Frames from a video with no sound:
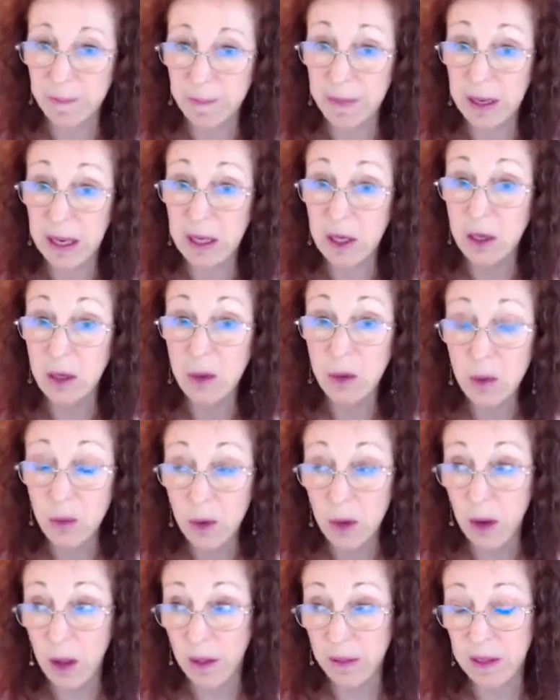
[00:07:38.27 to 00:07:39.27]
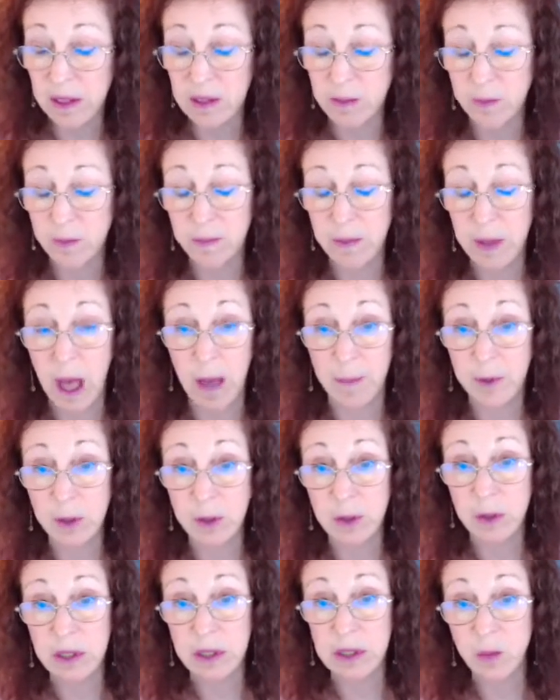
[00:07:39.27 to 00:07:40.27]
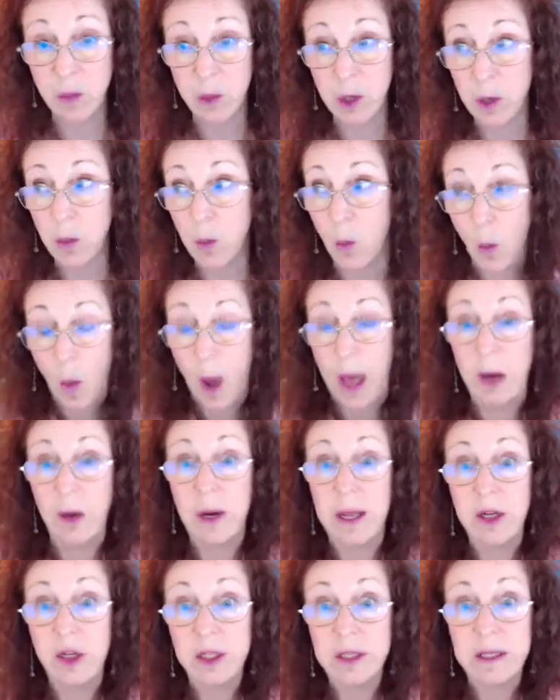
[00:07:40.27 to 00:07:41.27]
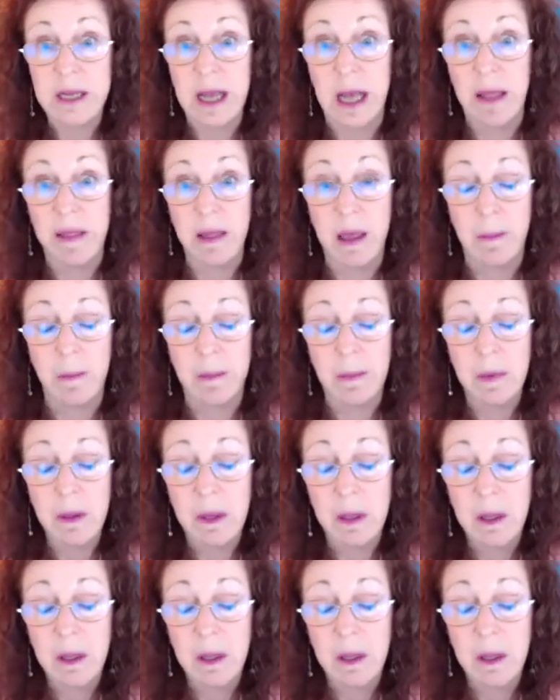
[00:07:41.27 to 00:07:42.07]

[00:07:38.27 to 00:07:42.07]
but I knew where all these opportunities were. Why don't I just tell them?